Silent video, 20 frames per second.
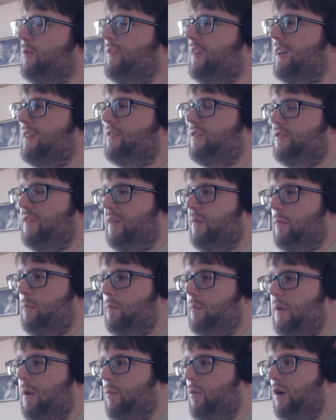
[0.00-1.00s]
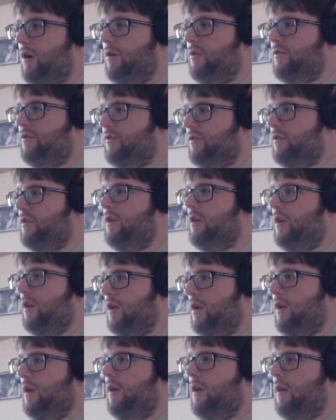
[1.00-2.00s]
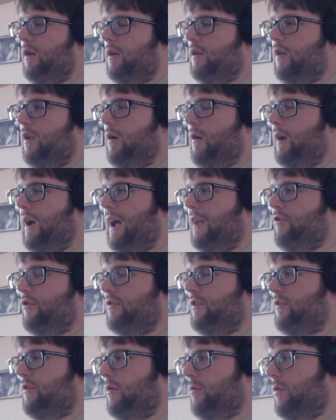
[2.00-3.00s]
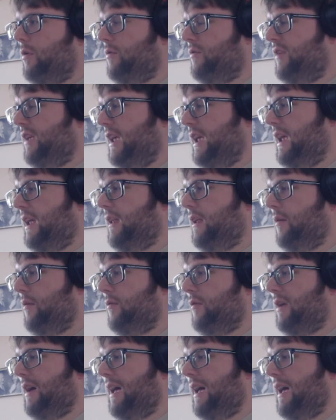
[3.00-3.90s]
nice to see them. It was, you know, I adjusted to the routine.